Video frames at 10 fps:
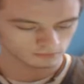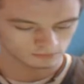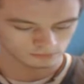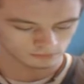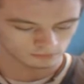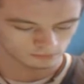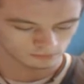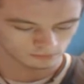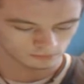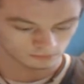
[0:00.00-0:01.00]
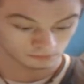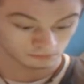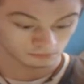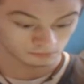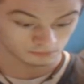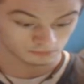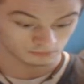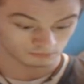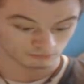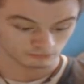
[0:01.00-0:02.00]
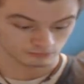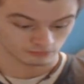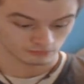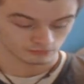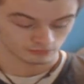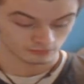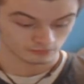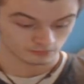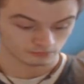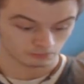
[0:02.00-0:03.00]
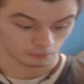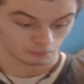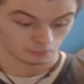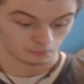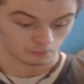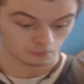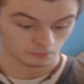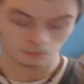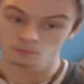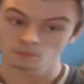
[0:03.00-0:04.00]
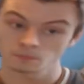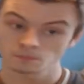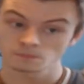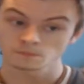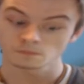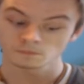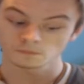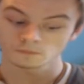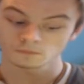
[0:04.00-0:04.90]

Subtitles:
(no one is talking)